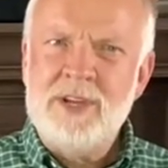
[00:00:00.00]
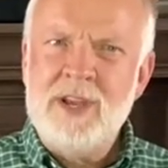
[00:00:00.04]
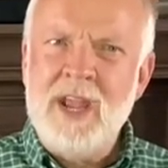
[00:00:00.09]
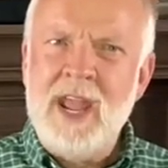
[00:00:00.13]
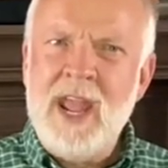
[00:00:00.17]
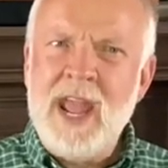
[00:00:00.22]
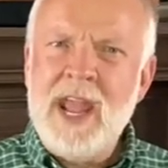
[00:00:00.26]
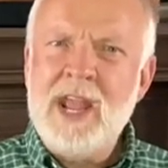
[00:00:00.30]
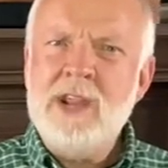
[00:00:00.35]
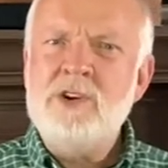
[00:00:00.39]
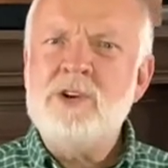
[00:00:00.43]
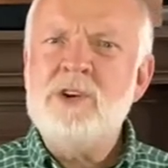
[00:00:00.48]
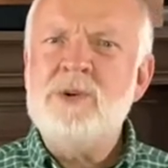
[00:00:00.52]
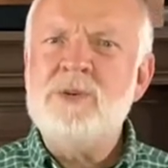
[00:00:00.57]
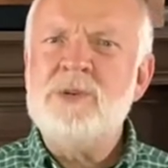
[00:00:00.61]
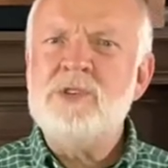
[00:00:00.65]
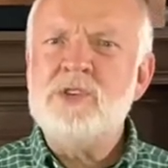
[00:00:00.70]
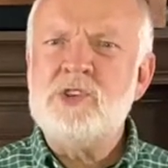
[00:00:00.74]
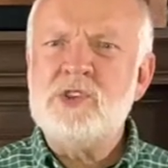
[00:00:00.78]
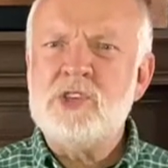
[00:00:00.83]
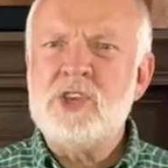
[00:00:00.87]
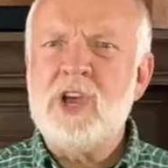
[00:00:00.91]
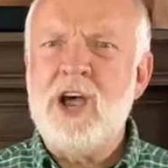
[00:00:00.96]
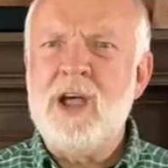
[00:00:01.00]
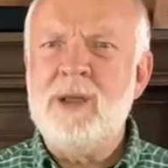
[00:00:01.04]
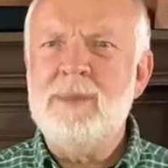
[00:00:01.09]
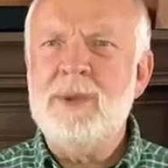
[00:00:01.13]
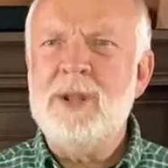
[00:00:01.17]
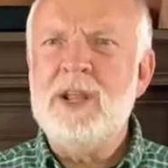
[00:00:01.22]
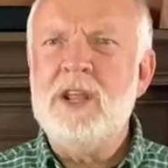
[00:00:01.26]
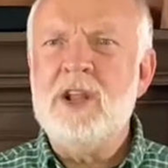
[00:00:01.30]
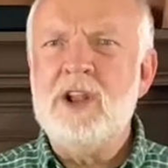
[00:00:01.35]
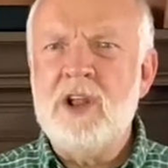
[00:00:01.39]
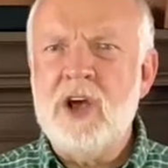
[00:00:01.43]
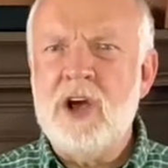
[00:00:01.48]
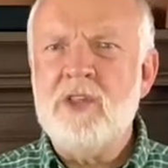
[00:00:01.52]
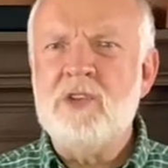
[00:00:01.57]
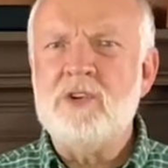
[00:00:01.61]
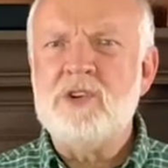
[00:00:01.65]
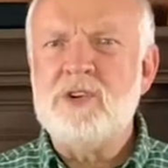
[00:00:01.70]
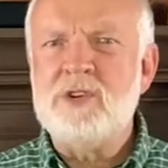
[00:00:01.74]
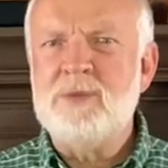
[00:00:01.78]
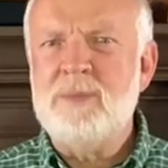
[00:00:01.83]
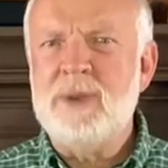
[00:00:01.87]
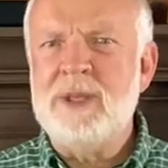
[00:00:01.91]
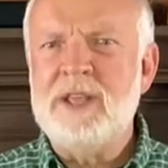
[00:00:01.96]
Andrew and Simon and
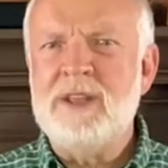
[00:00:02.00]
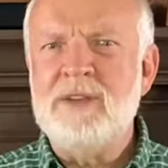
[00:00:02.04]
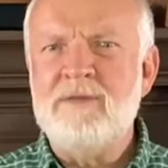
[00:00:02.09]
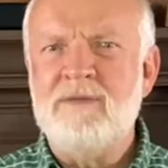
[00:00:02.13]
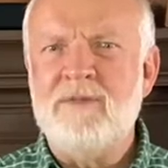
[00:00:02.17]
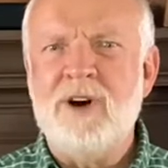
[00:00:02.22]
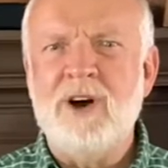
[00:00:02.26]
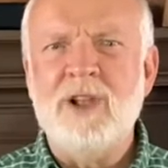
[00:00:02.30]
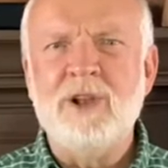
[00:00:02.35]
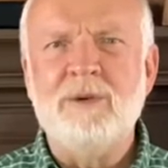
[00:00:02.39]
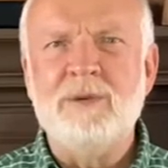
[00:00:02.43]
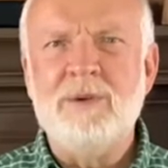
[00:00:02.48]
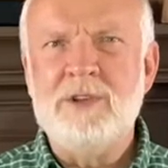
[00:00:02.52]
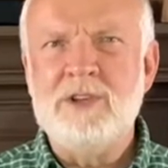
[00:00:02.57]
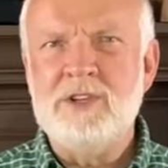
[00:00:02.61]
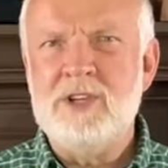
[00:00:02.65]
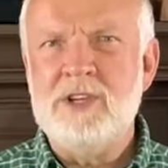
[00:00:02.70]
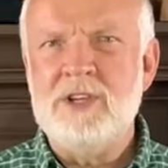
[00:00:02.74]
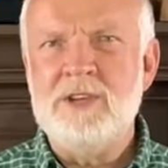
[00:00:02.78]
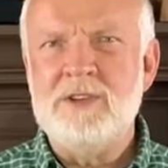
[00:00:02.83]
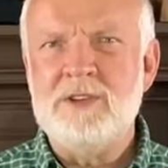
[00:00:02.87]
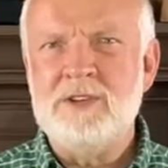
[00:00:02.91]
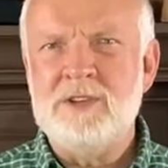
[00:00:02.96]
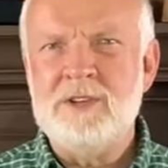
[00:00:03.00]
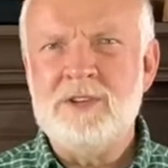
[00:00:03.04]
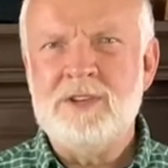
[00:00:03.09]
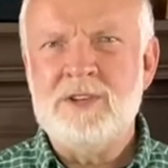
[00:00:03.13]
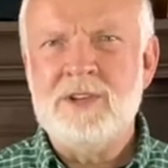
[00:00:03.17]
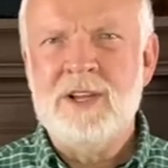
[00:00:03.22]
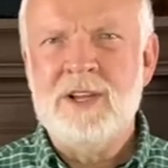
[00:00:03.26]
others begin following Jesus.